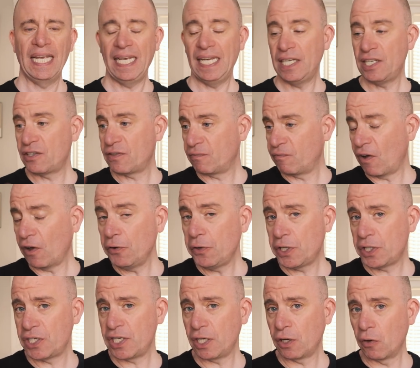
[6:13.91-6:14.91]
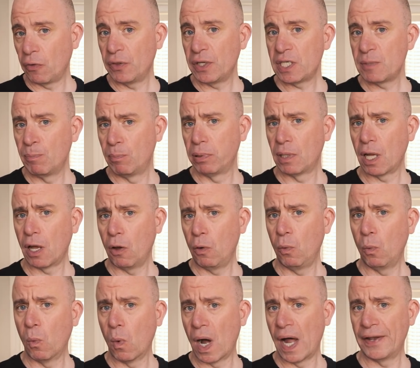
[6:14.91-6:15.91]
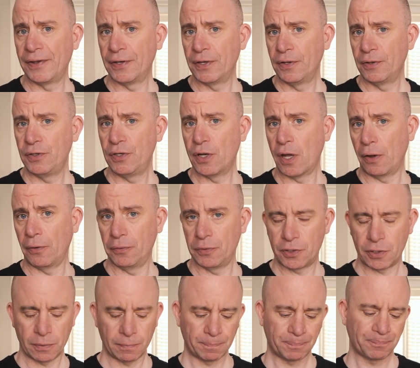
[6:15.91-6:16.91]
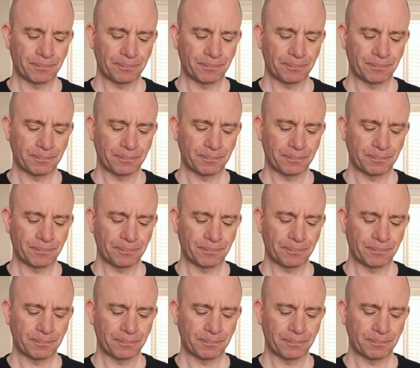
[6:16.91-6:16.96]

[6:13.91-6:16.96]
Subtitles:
is focusing on this blow one note.